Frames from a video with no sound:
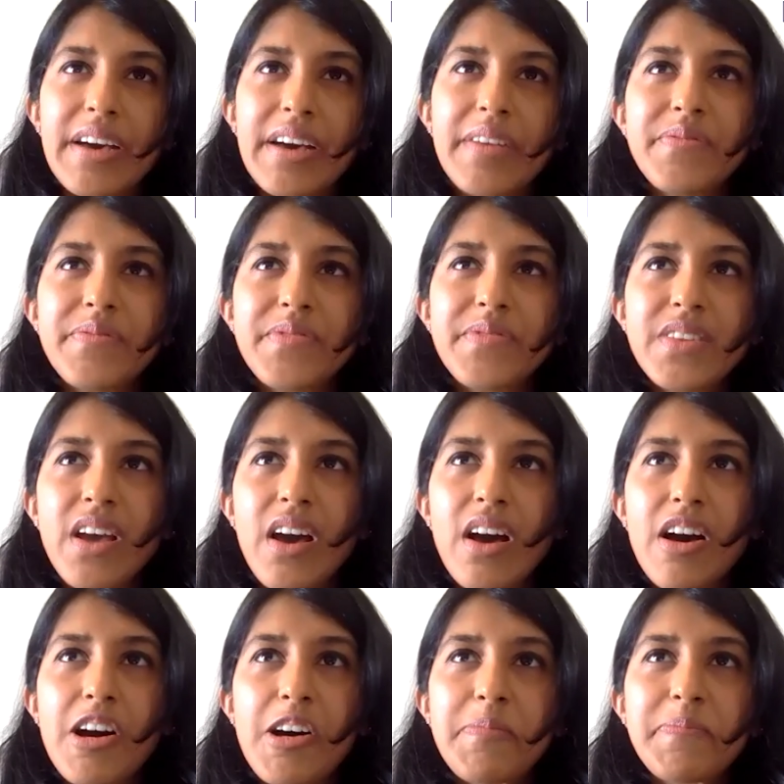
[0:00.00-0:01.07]
Yeah.
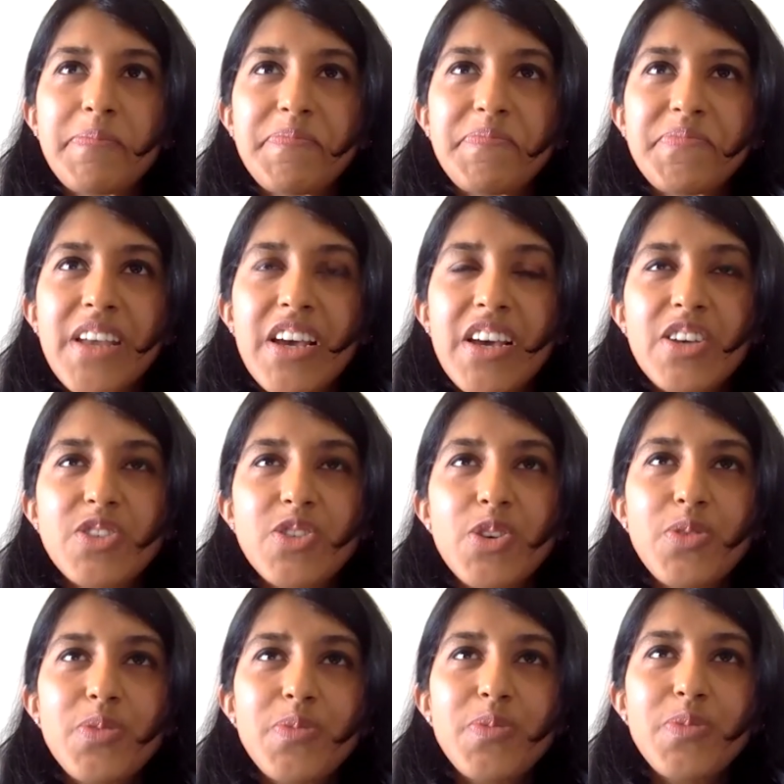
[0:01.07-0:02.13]

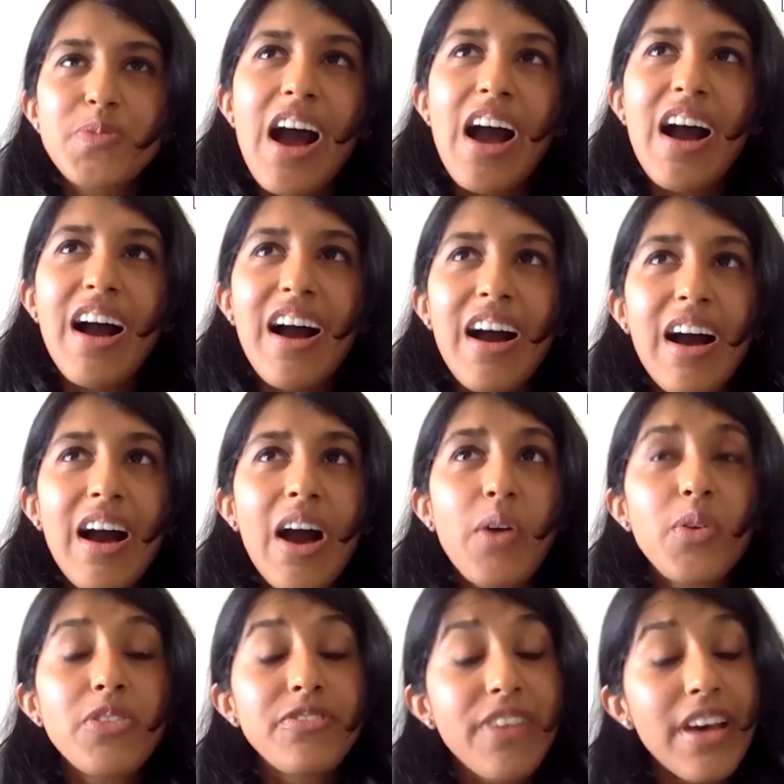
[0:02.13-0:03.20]
So
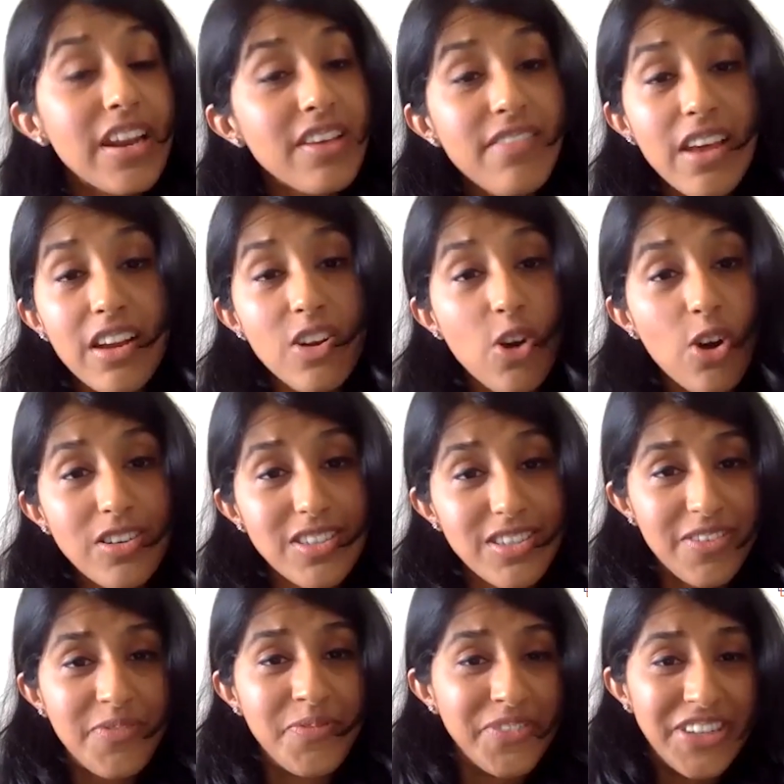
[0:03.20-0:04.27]
our very, very
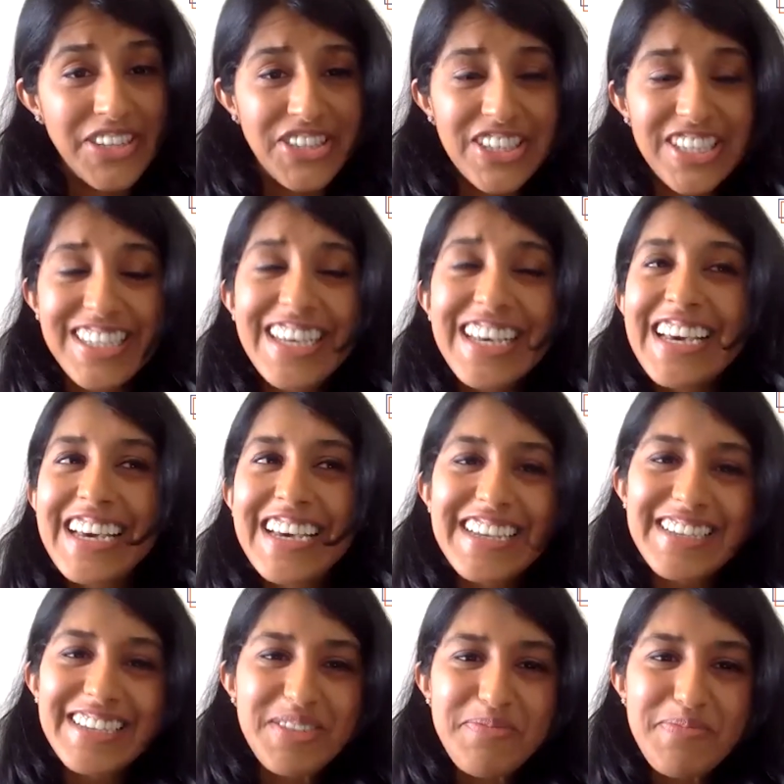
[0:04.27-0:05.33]
long-term vision
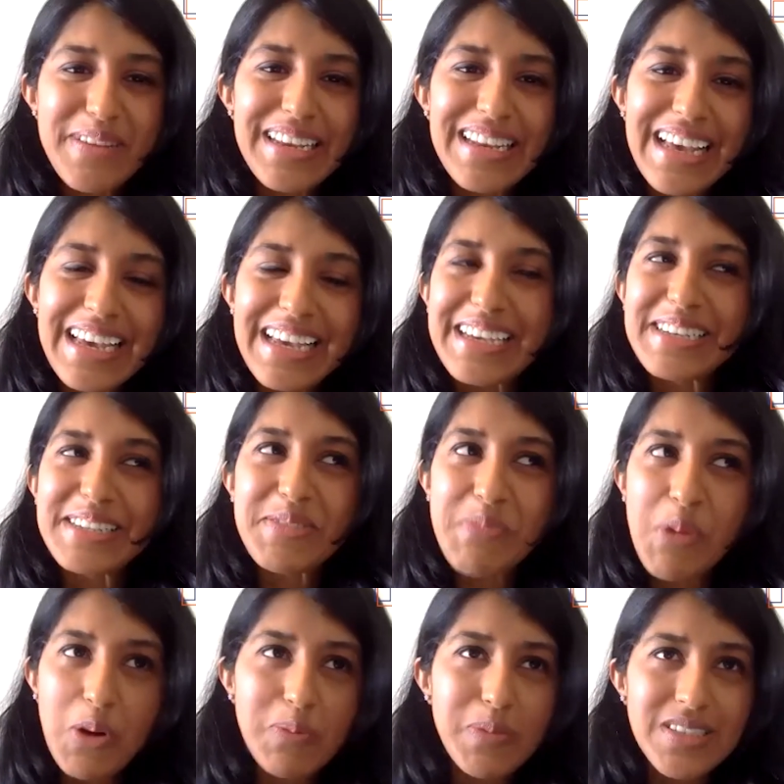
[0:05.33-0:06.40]
is to be like a
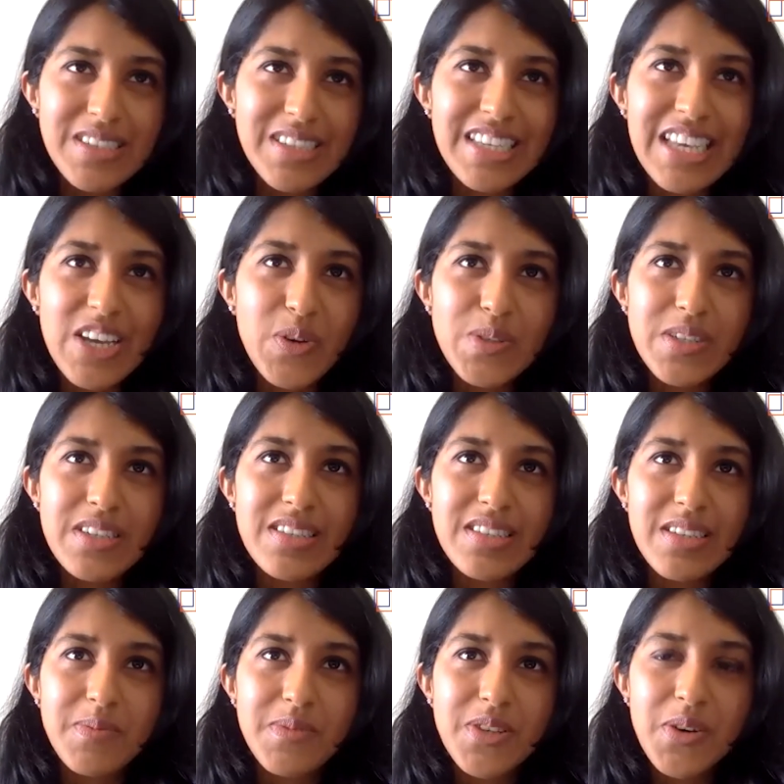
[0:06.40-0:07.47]
small business
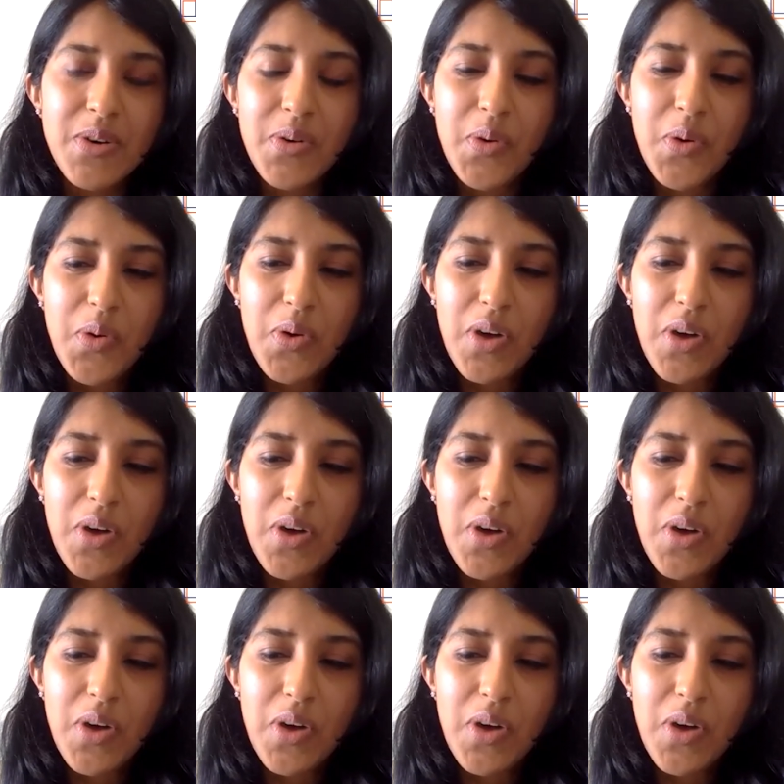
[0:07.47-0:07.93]
ecosystem. So